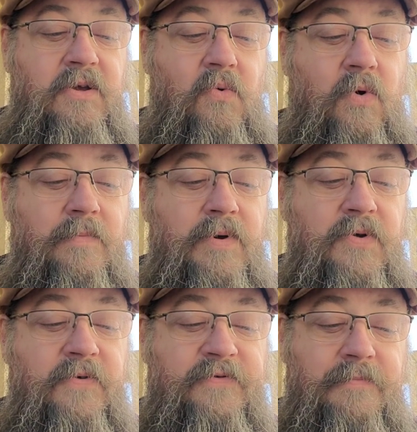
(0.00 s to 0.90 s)
We're
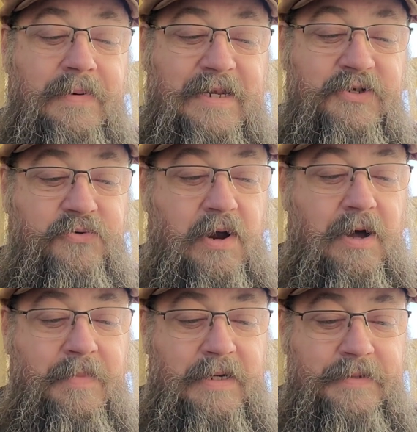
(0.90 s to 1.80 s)
moved by
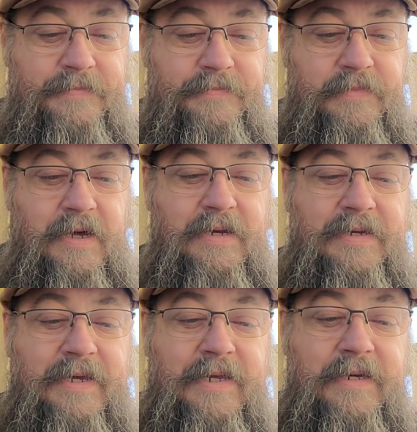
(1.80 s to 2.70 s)
drama, not
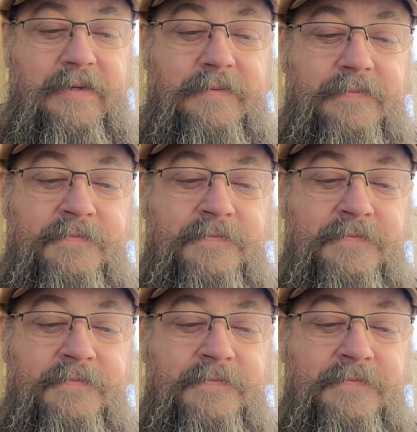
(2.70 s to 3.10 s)
data.